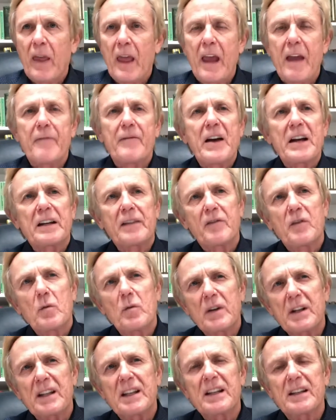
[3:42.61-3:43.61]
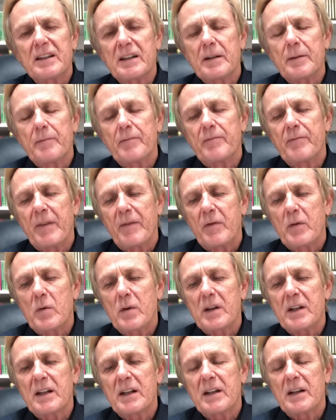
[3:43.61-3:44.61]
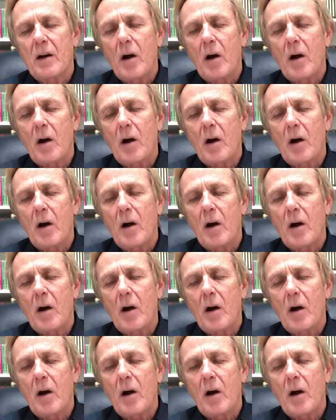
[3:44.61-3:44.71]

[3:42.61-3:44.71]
In fact, if you want to get the if you want to get